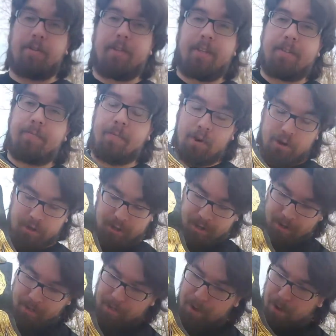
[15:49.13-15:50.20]
this version of
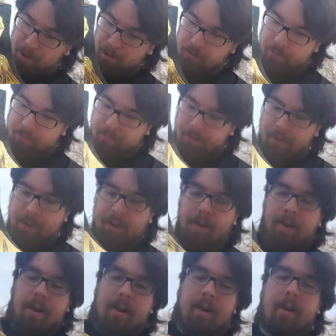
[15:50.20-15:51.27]
the belt,
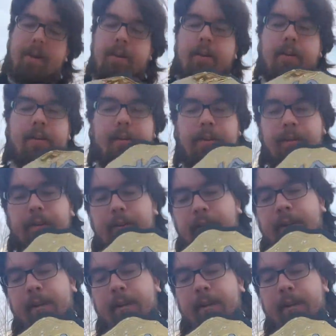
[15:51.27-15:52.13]
and